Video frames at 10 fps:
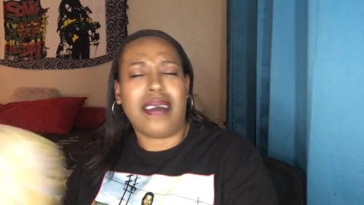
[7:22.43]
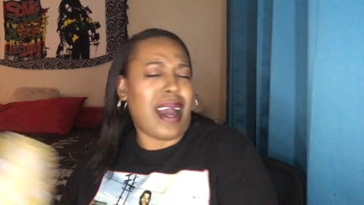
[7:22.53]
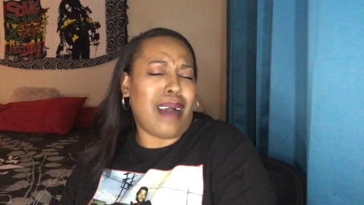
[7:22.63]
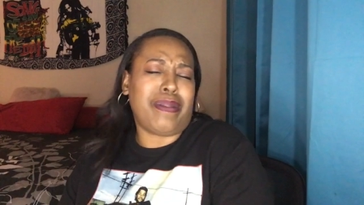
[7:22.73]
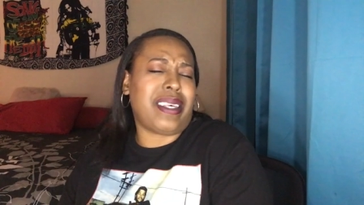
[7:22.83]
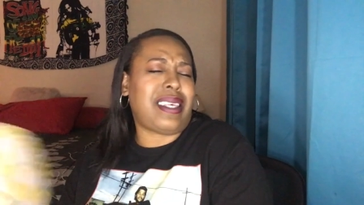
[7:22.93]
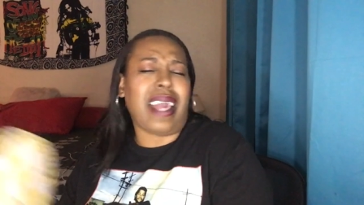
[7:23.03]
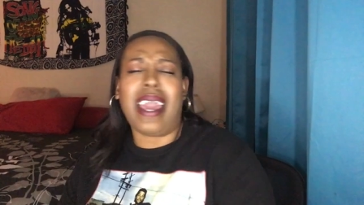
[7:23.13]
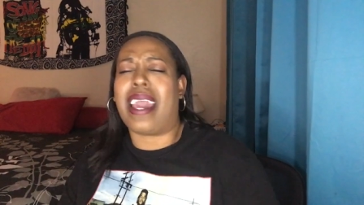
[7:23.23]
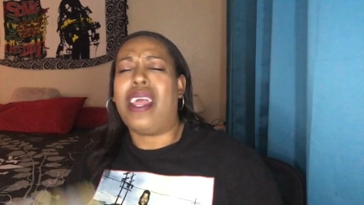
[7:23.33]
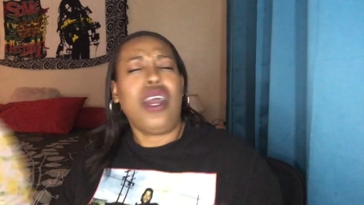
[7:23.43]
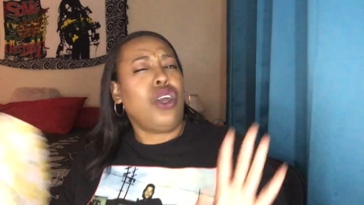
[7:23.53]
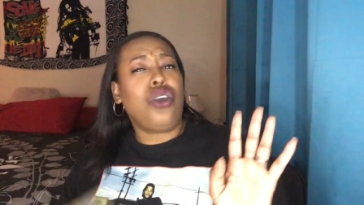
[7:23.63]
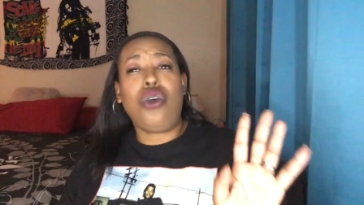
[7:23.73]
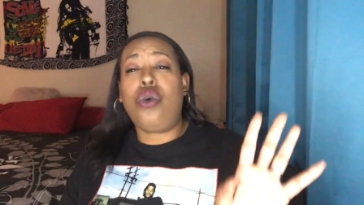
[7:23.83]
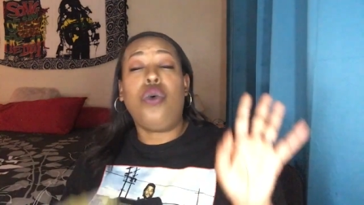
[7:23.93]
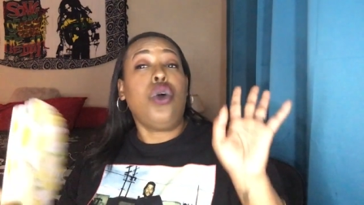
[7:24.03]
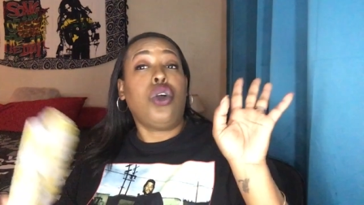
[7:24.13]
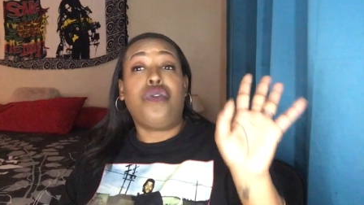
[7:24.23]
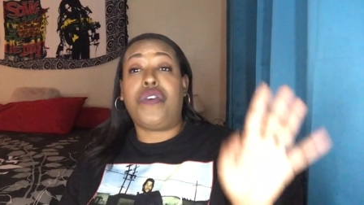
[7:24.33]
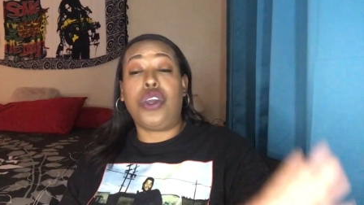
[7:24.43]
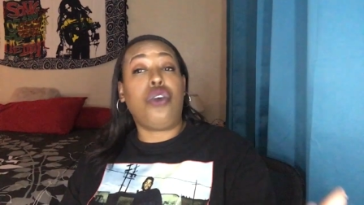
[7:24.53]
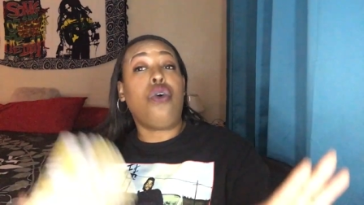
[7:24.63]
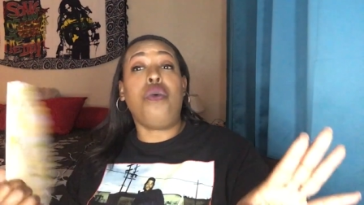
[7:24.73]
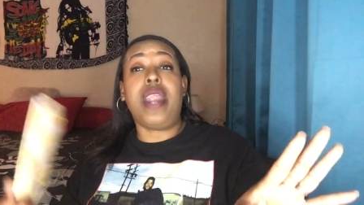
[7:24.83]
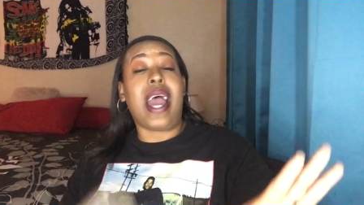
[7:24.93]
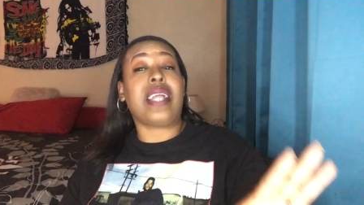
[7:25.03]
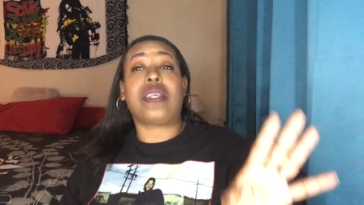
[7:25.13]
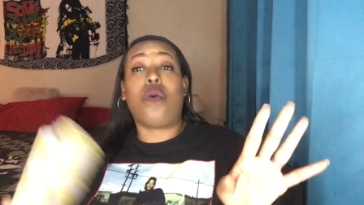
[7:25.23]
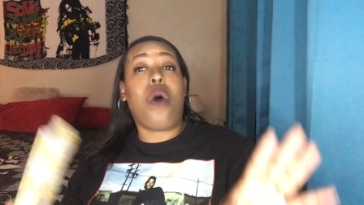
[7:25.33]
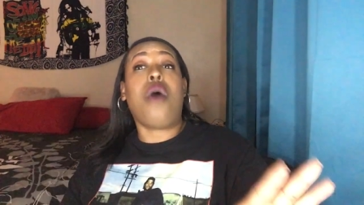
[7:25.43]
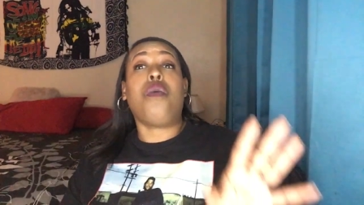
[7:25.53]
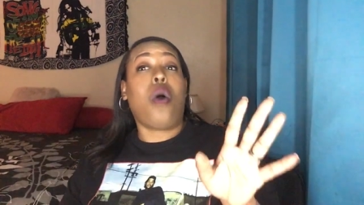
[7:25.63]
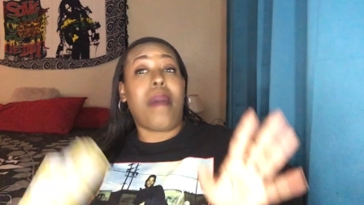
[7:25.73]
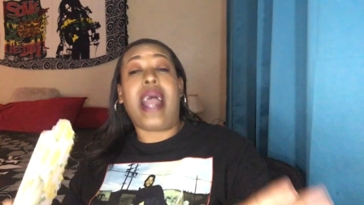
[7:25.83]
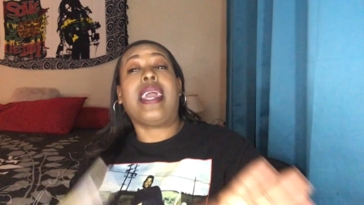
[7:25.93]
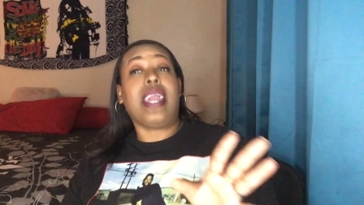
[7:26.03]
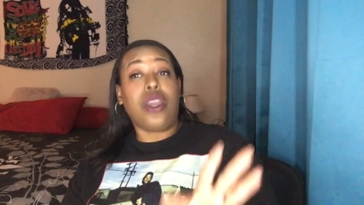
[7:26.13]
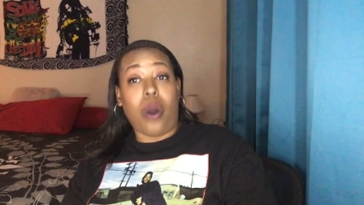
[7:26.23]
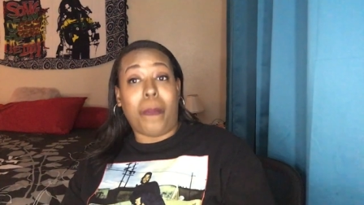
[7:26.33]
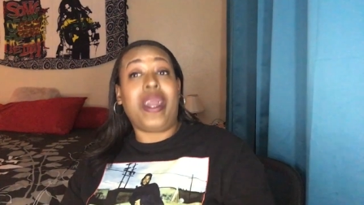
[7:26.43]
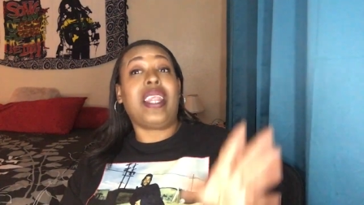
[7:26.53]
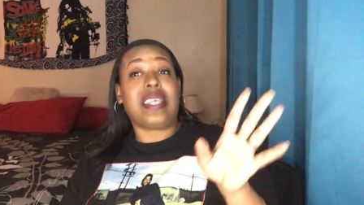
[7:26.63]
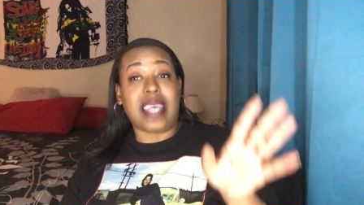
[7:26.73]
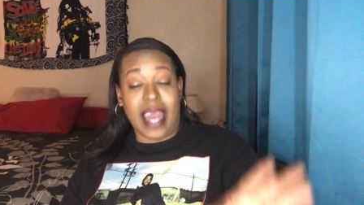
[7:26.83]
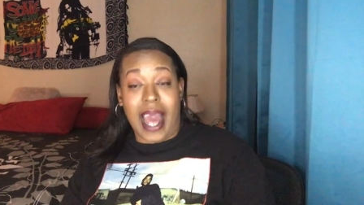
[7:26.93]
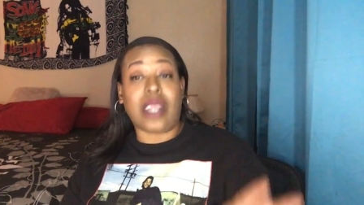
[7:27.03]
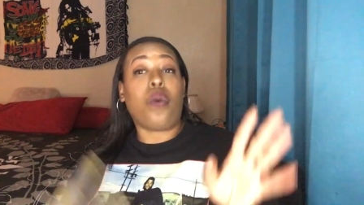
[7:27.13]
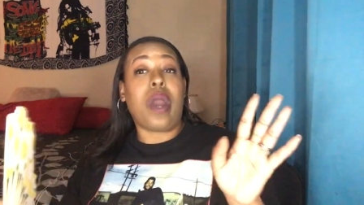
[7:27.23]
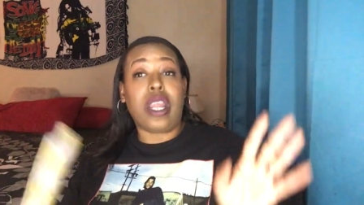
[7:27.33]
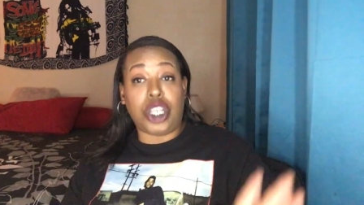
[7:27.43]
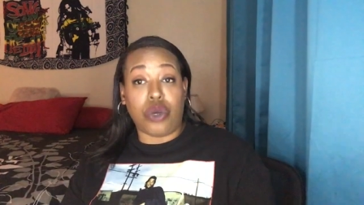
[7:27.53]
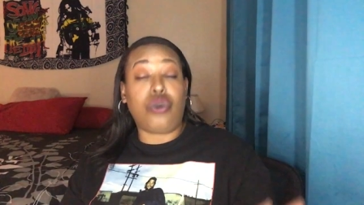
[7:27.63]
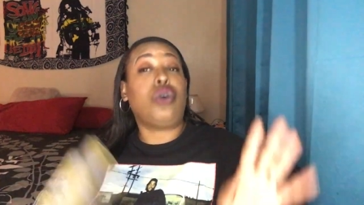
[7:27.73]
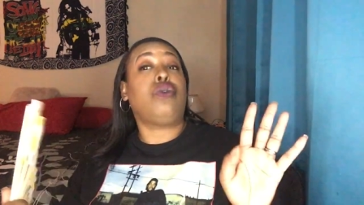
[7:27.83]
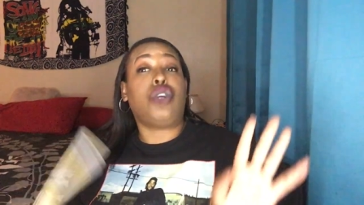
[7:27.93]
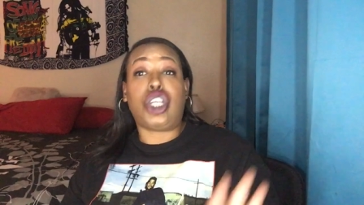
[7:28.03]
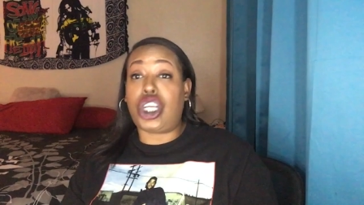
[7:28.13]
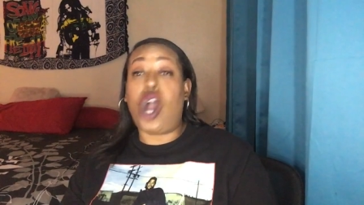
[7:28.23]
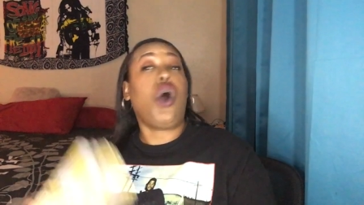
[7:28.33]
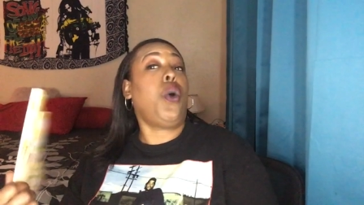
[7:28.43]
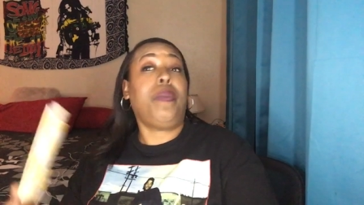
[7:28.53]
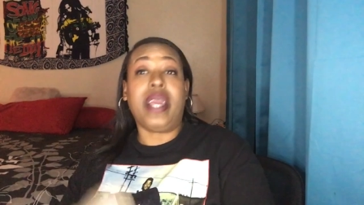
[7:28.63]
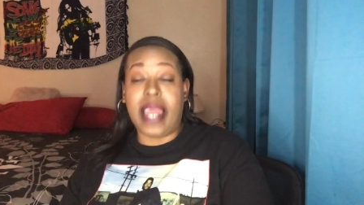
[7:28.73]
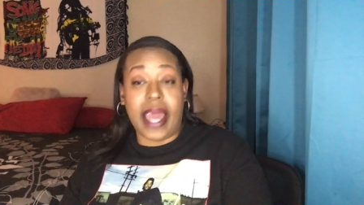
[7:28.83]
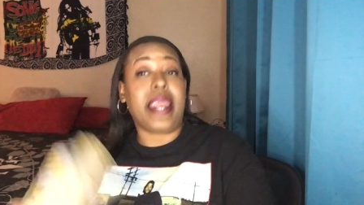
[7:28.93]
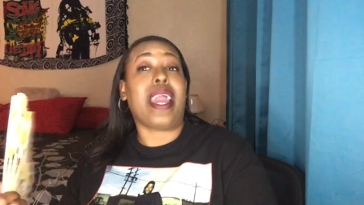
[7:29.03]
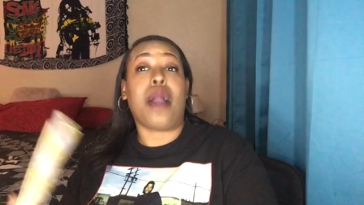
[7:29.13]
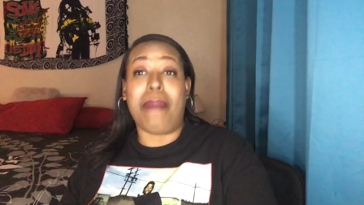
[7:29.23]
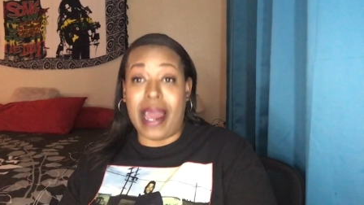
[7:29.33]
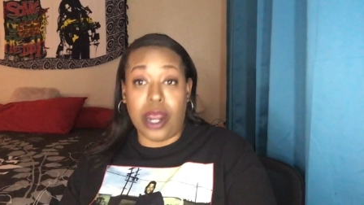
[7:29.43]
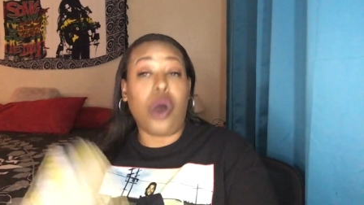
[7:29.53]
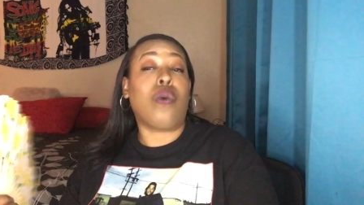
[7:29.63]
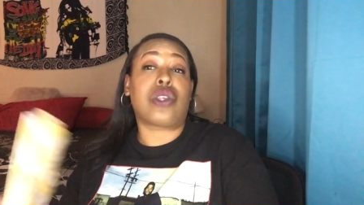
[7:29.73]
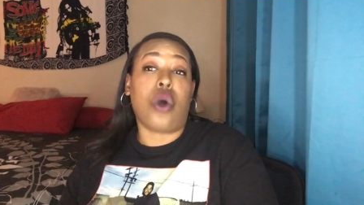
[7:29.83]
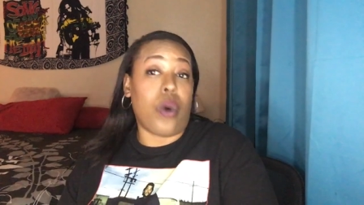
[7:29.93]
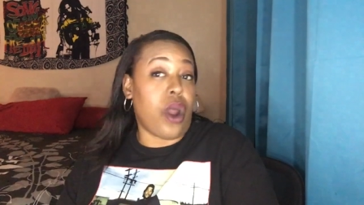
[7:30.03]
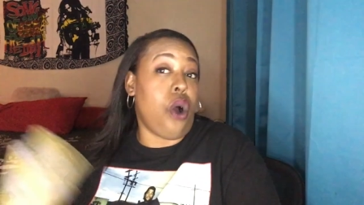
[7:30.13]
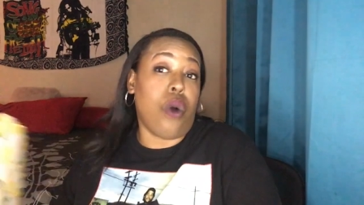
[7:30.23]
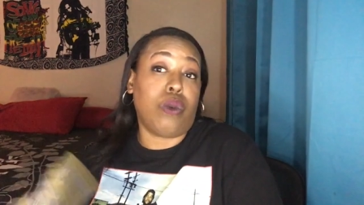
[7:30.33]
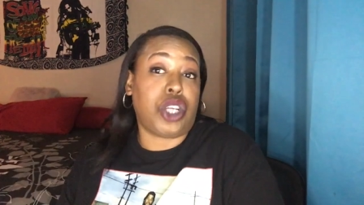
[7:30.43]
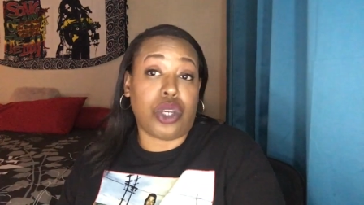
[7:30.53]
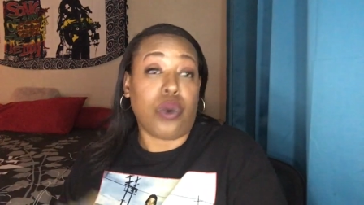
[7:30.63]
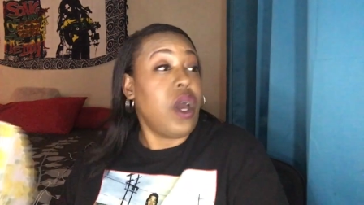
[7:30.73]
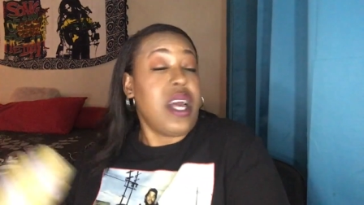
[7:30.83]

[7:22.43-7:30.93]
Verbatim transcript: I'm just saying, you for you not to want nobody in your business a lot the way that you do, you sure be letting everybody know what's going on with you.